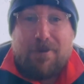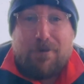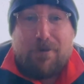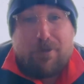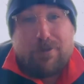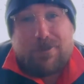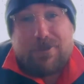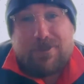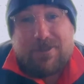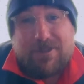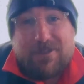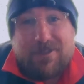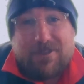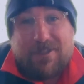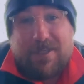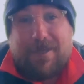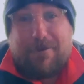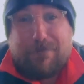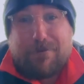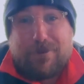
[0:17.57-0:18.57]
not just the
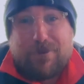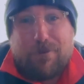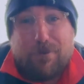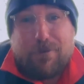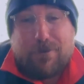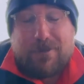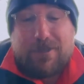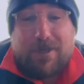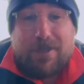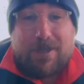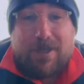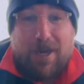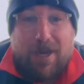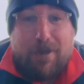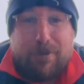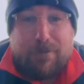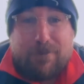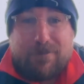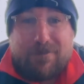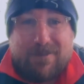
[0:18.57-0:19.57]
ski resorts are
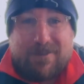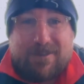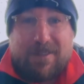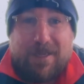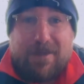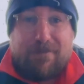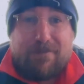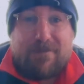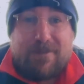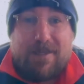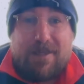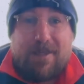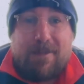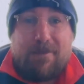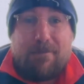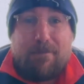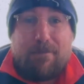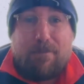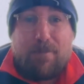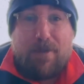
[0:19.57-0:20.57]
closed for
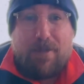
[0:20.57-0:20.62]
safety,